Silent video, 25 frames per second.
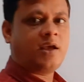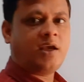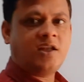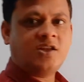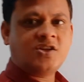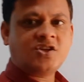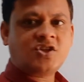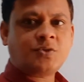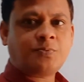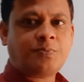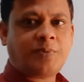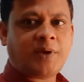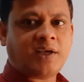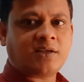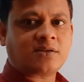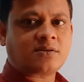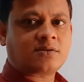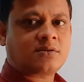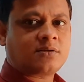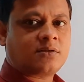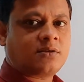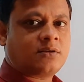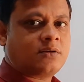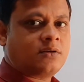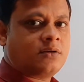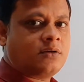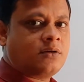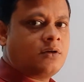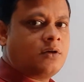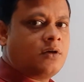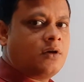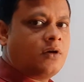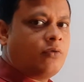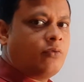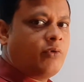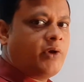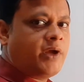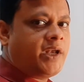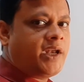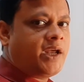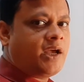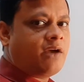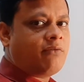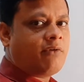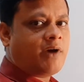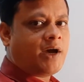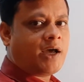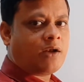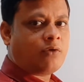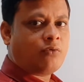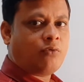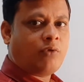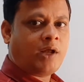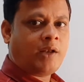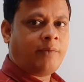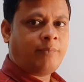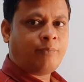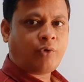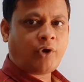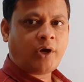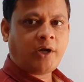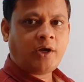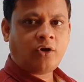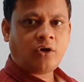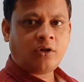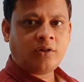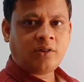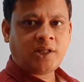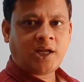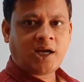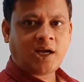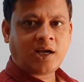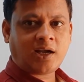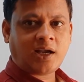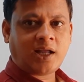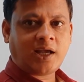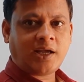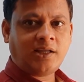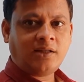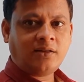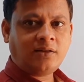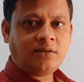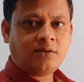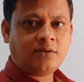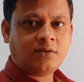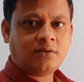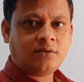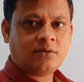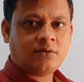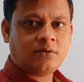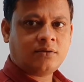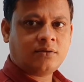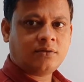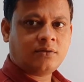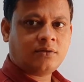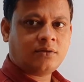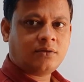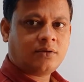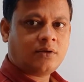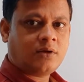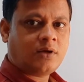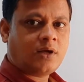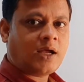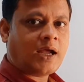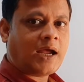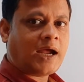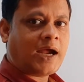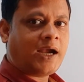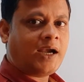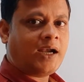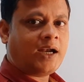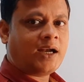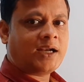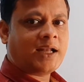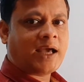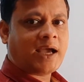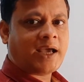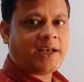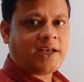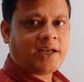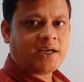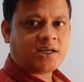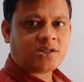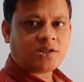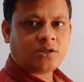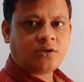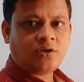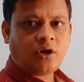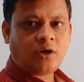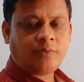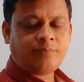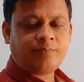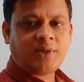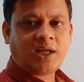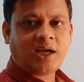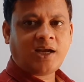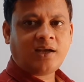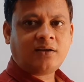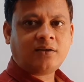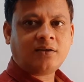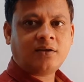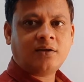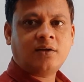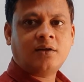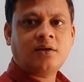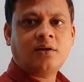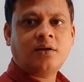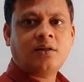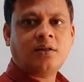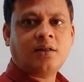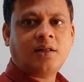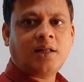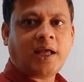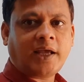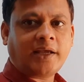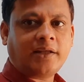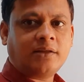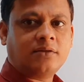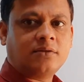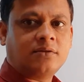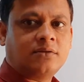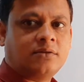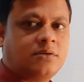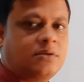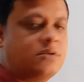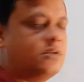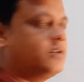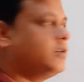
in space, we require one point on that line and a direction of that line.